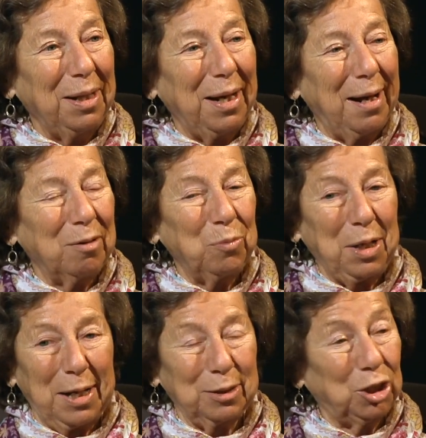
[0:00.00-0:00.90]
And we
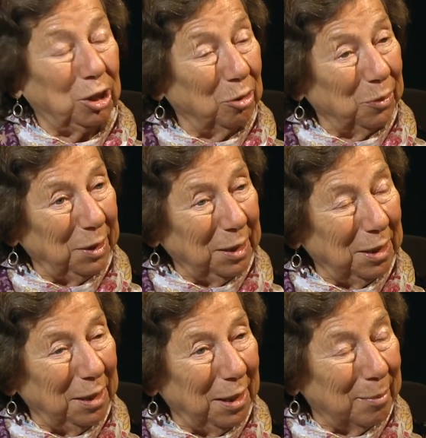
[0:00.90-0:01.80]
had a showing
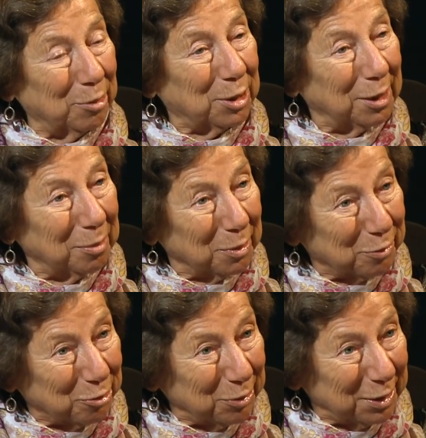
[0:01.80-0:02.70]
in the Amherst Cinema
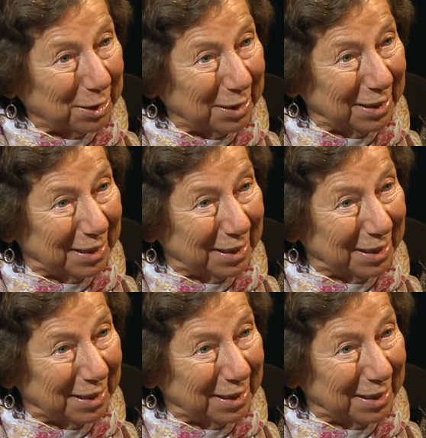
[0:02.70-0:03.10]
for a night.